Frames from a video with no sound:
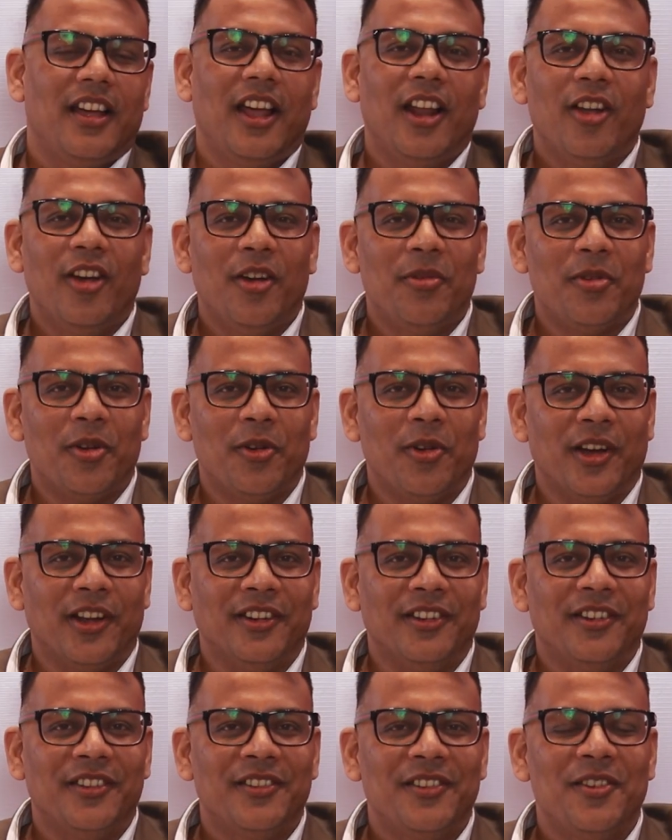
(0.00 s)
Hello
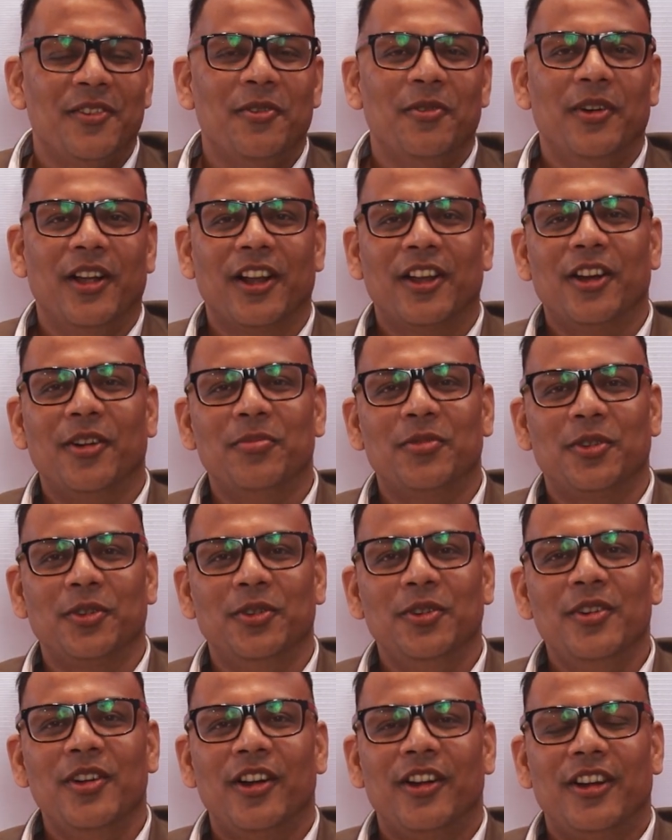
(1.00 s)
everyone, welcome
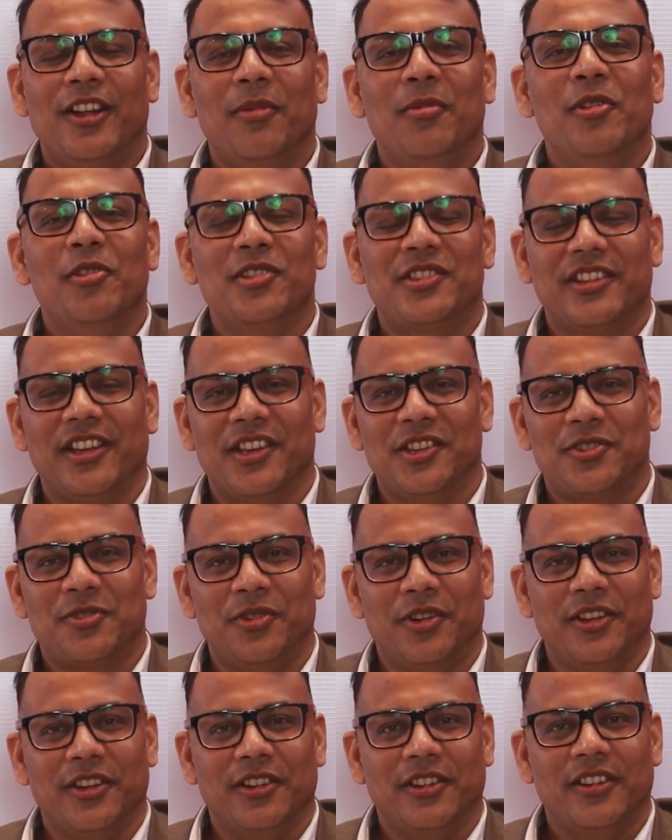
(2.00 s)
to WSCI
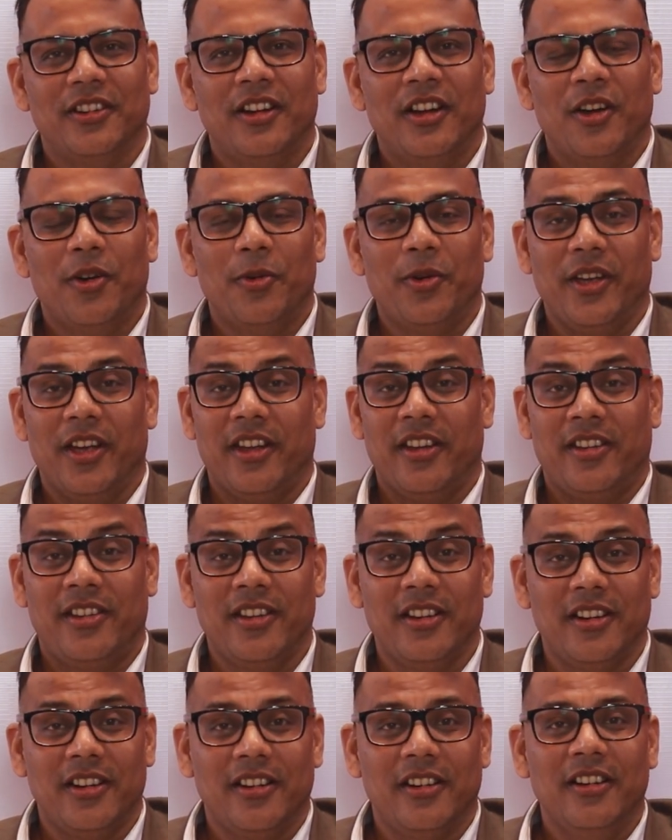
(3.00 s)
Studio. We are
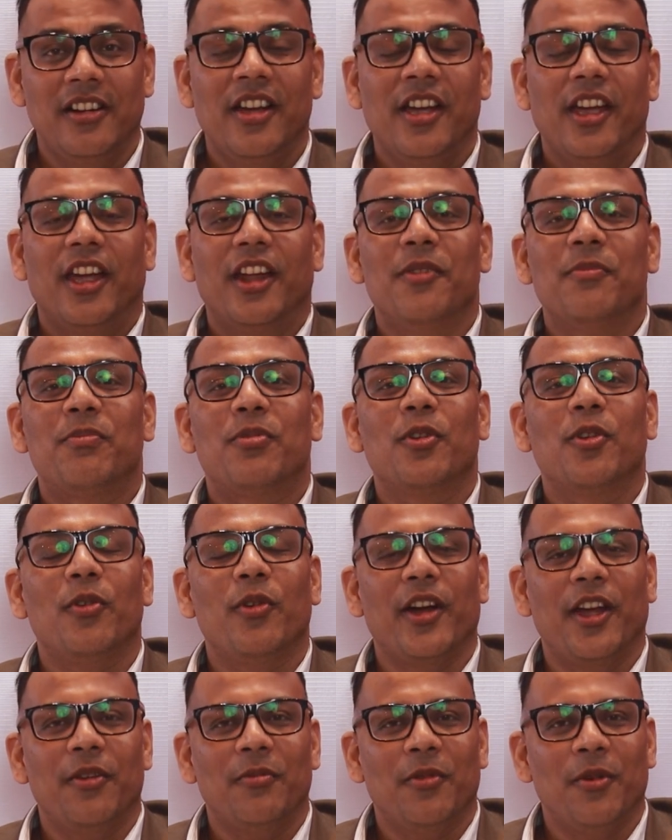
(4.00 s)
here in Pro
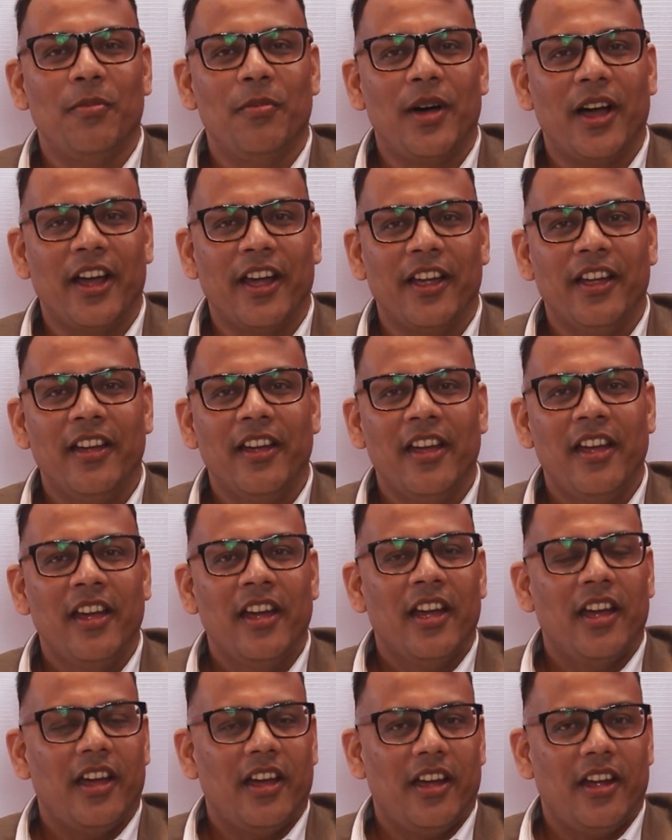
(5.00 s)
Wine Mumbai
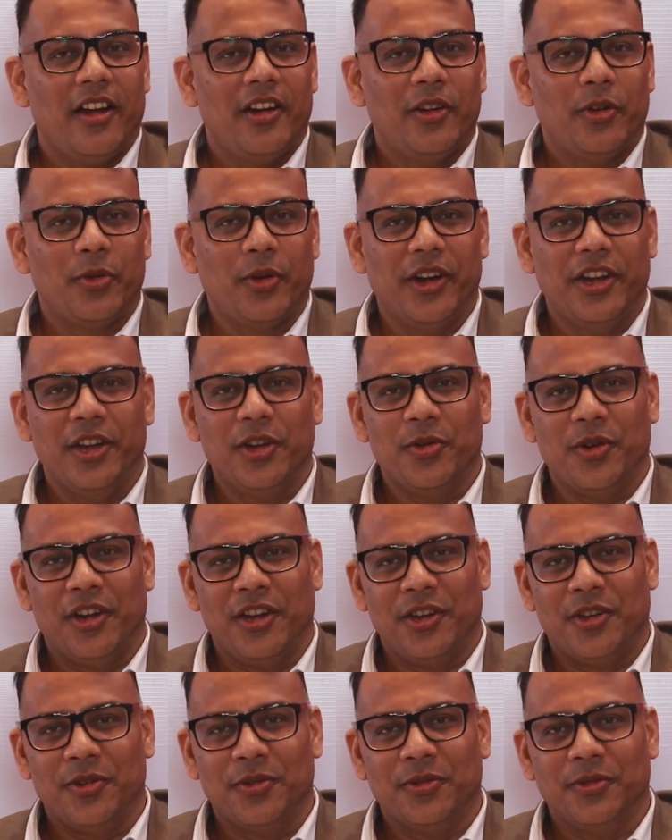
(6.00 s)

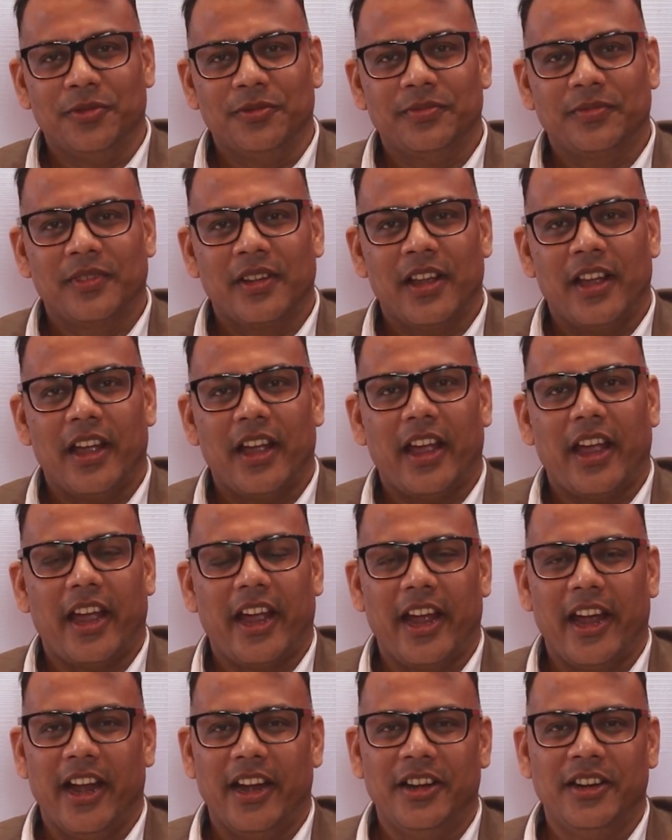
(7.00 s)
2022
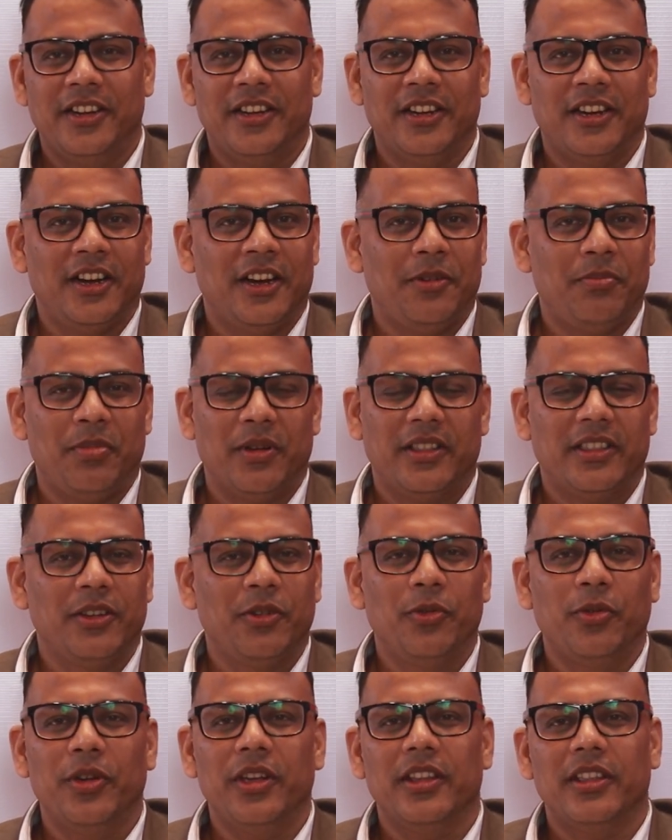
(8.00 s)
and uh, the,
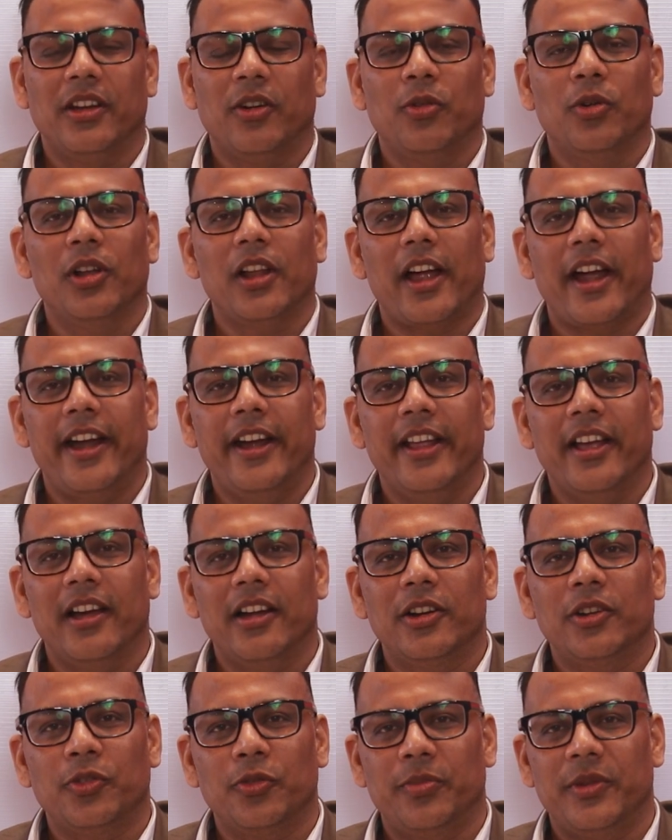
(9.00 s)
we, the whole
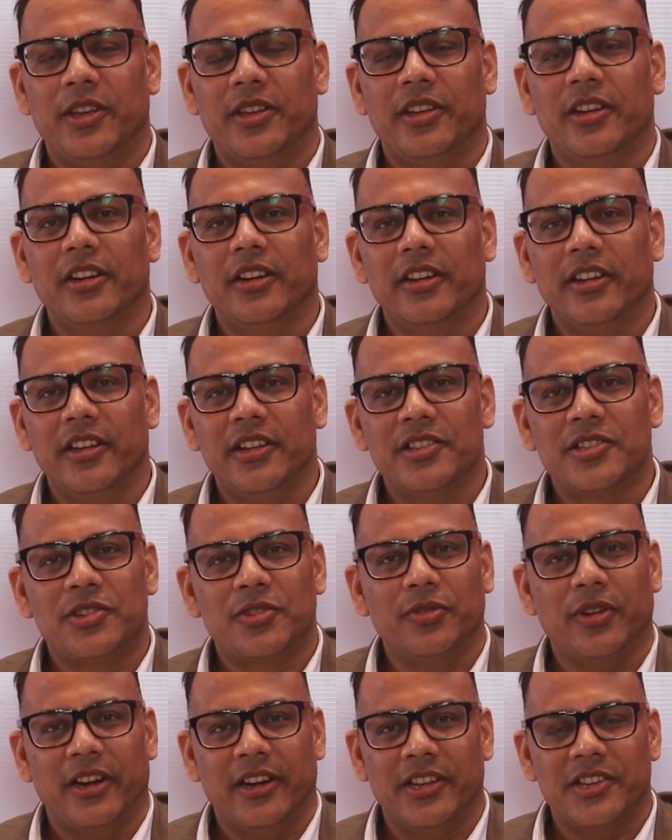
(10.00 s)
idea to be here is
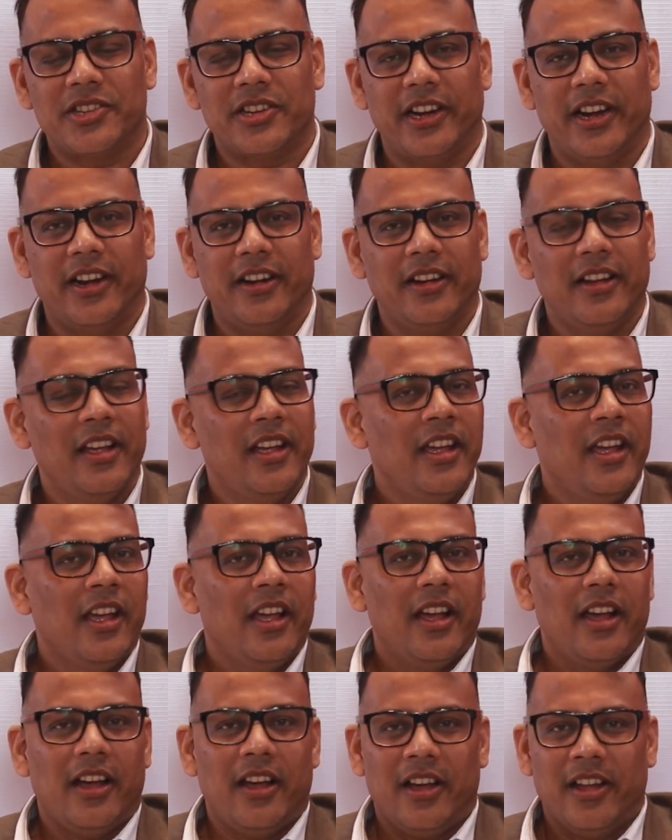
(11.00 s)
to understand
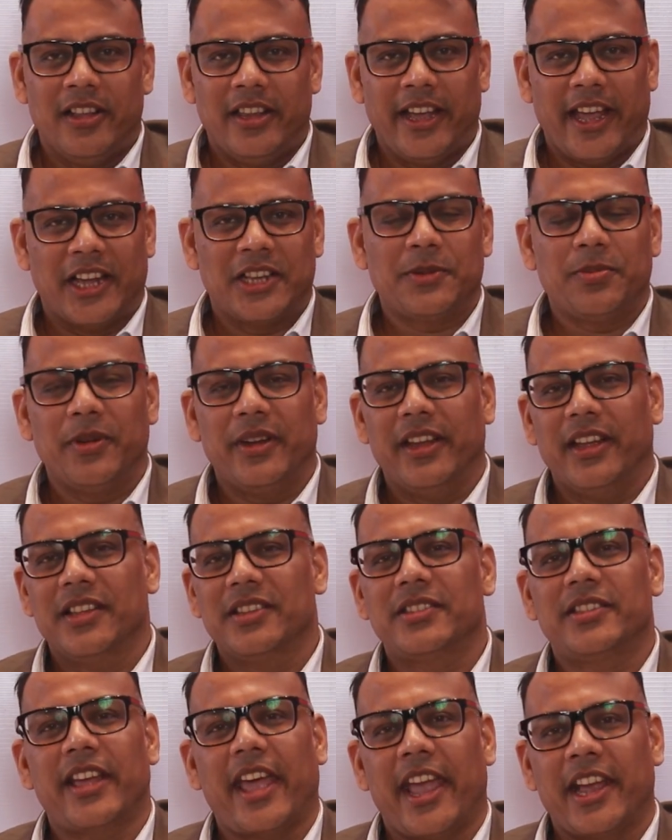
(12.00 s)
uh, the
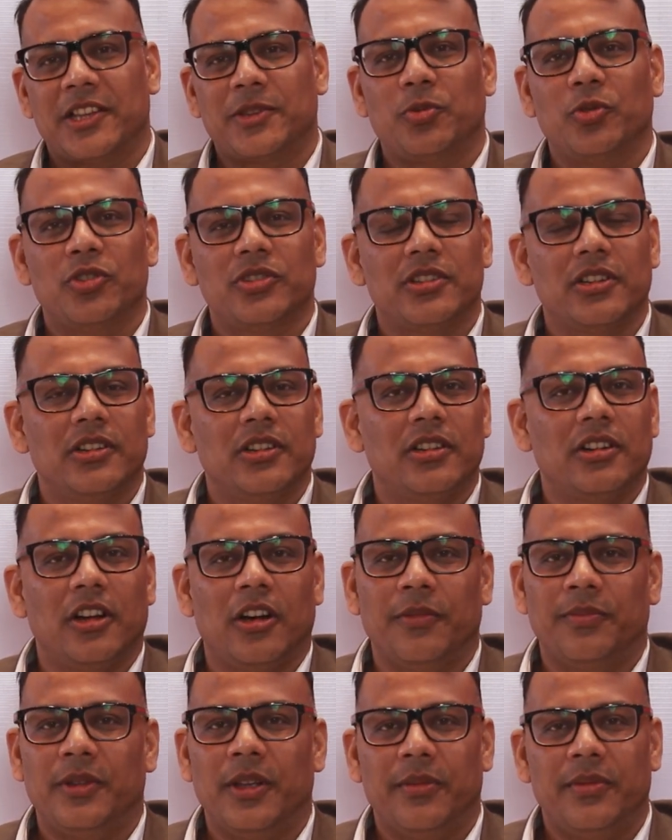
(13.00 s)
experience, the exposure
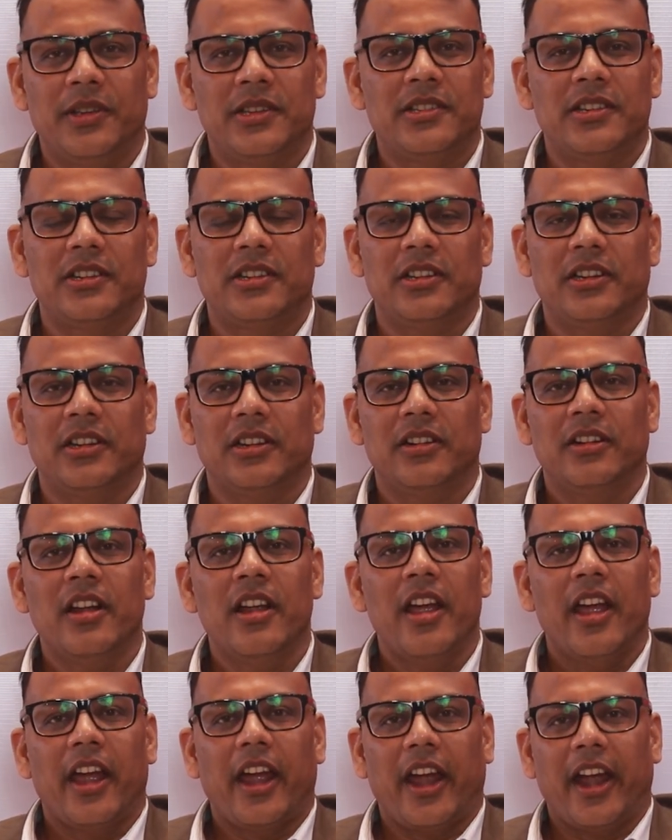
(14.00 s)
of the visitor
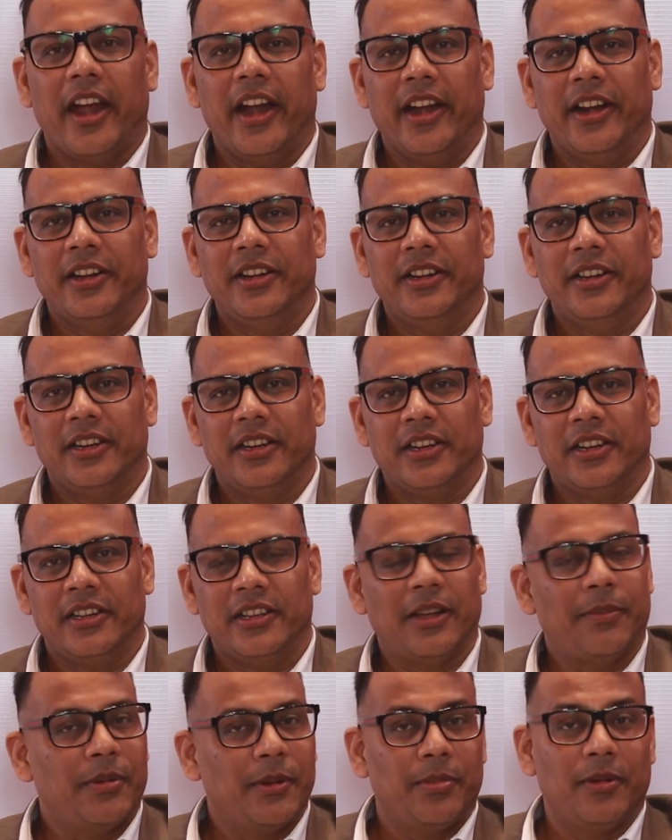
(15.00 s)
and uh,
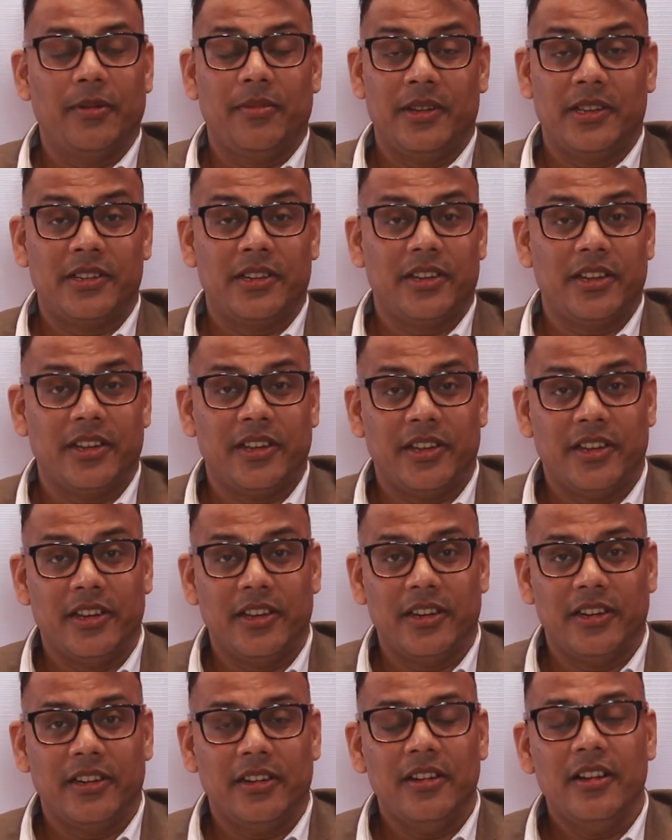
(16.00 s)
the people visiting
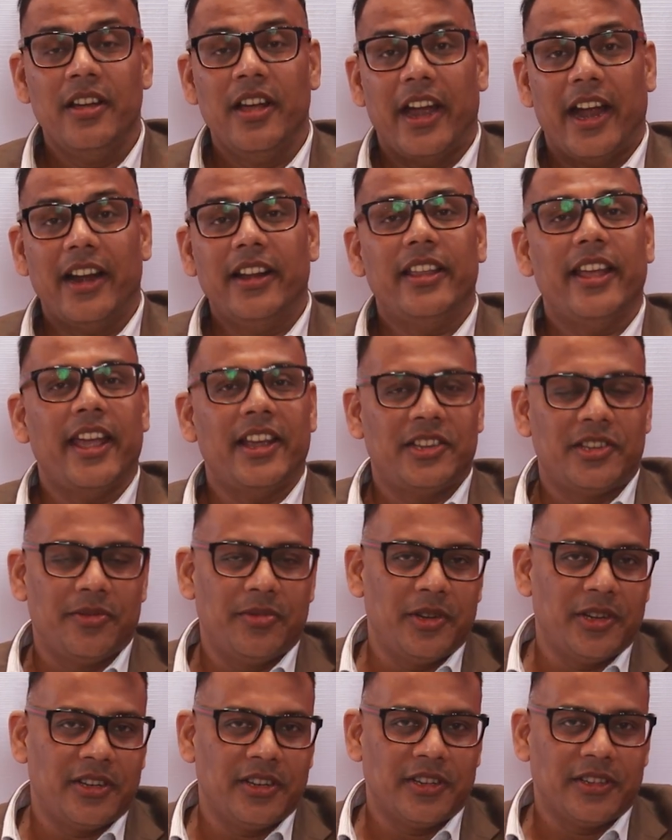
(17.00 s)
here and the
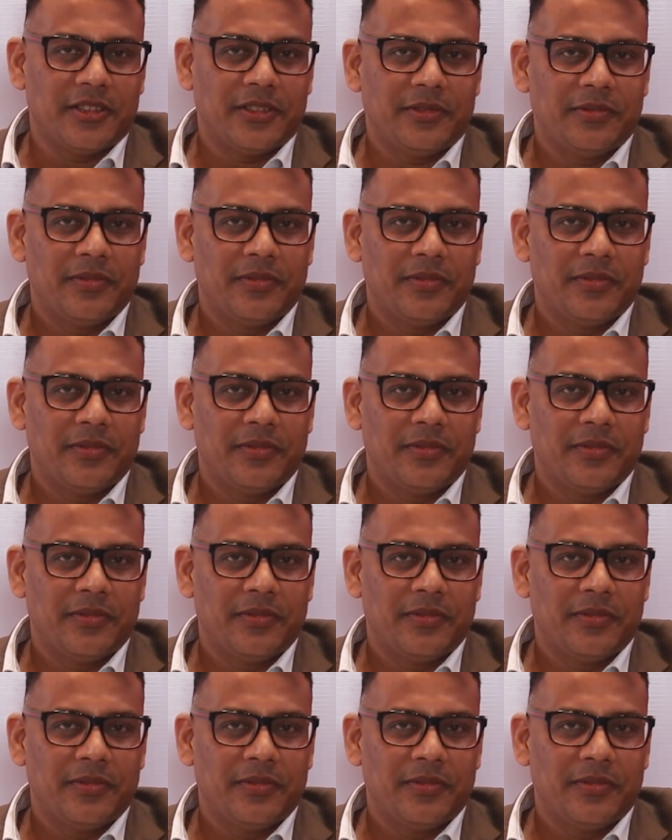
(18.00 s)
exhibitor.